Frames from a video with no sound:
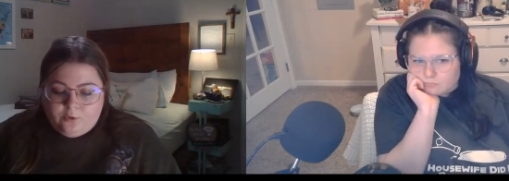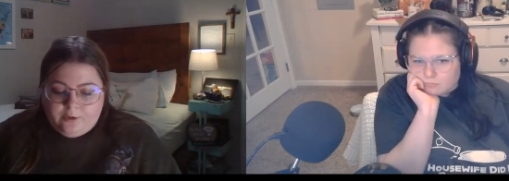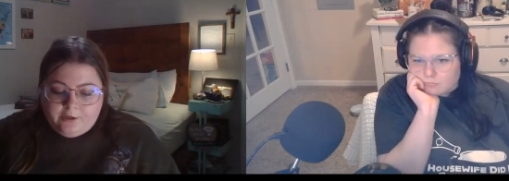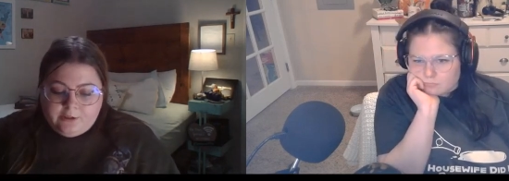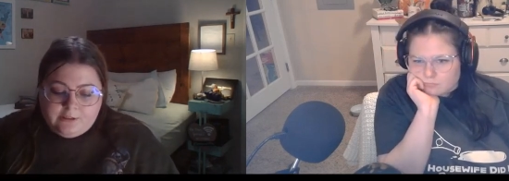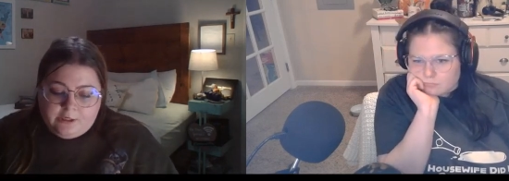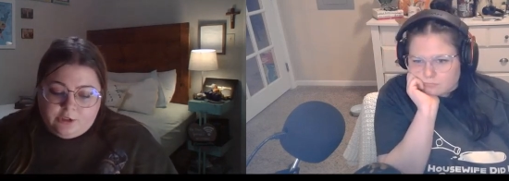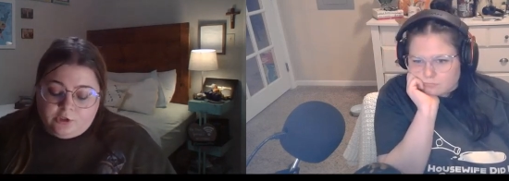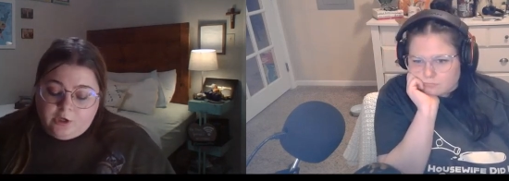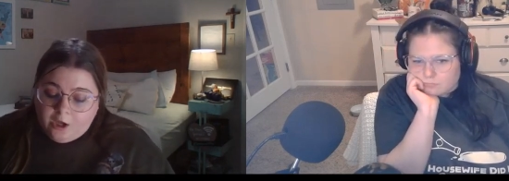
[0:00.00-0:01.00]
Speaker 1: Naval Air
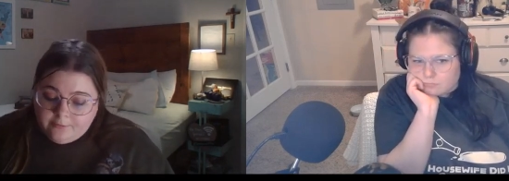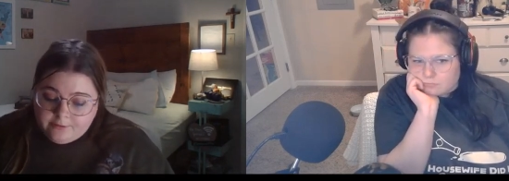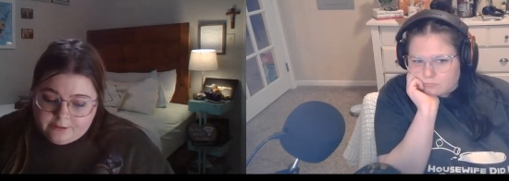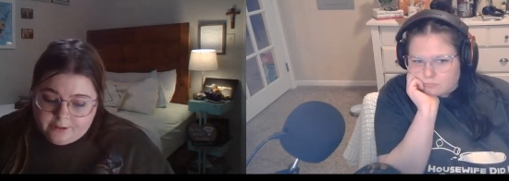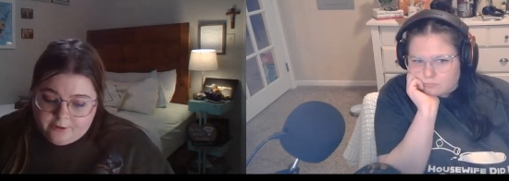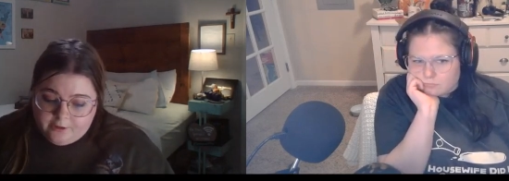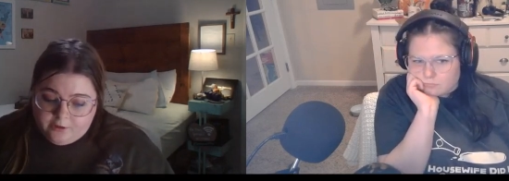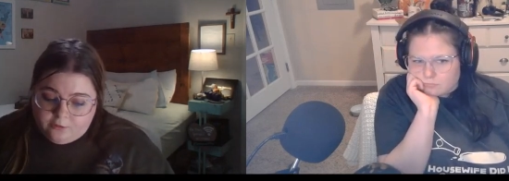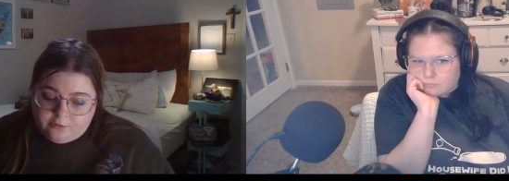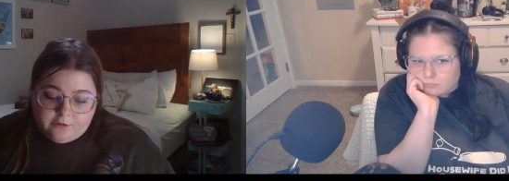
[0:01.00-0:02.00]
Station
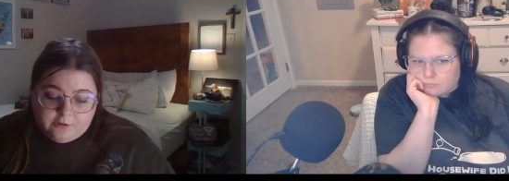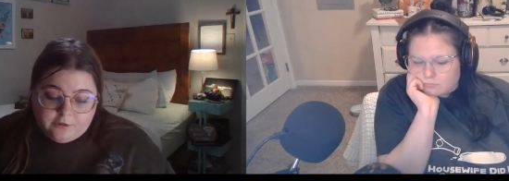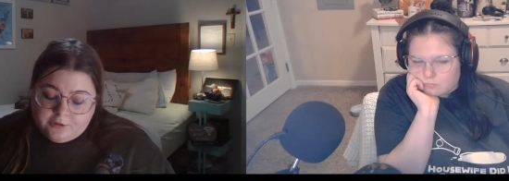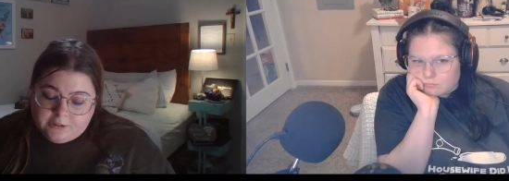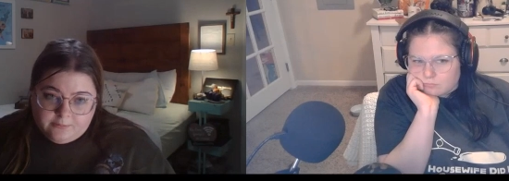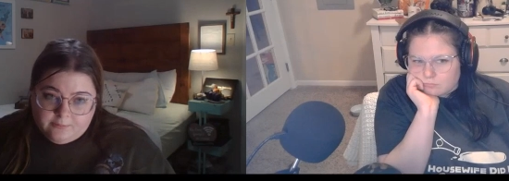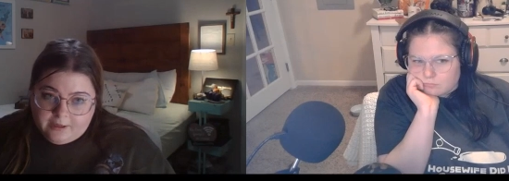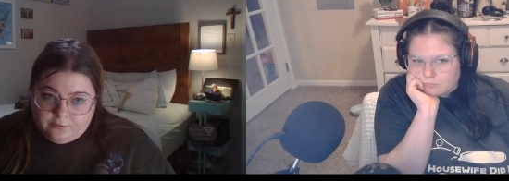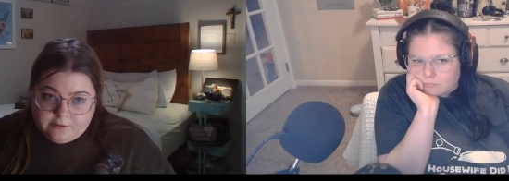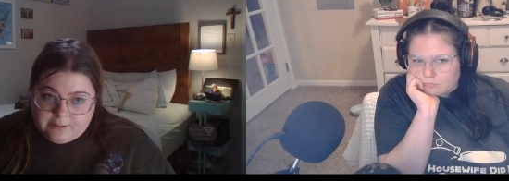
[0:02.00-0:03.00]
commissary only
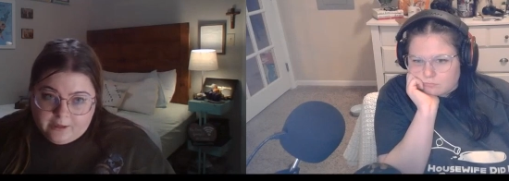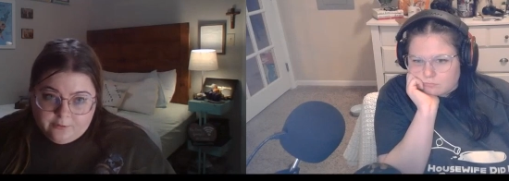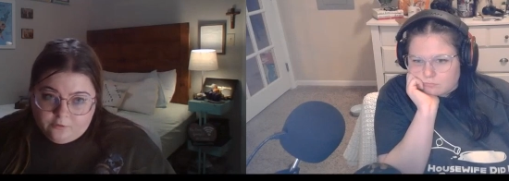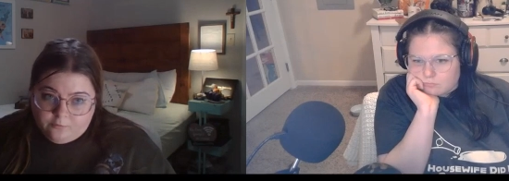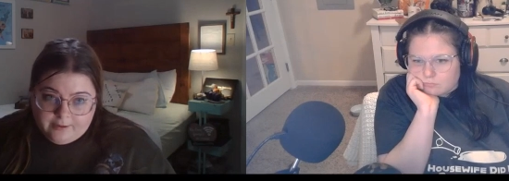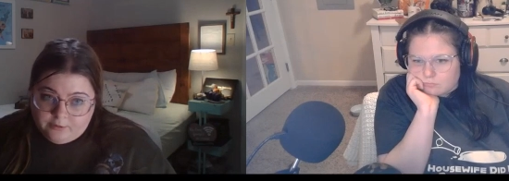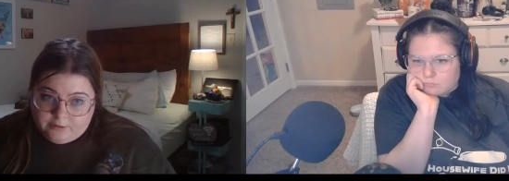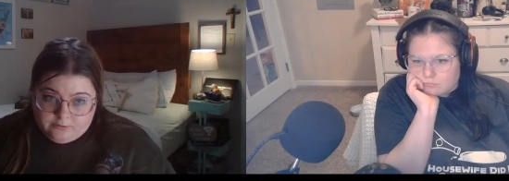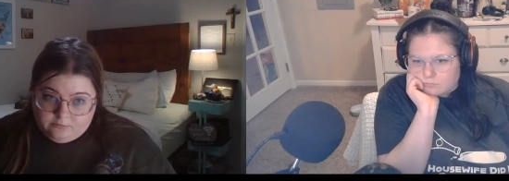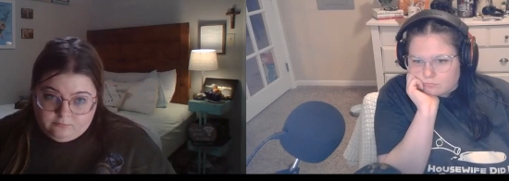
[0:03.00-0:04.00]
13 miles south of
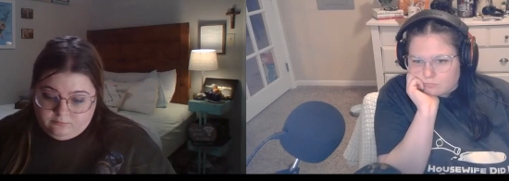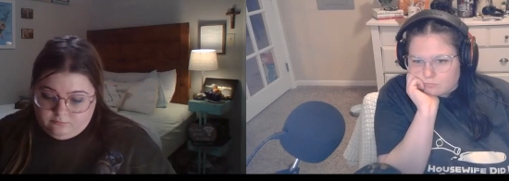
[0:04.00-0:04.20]
Bowdoin.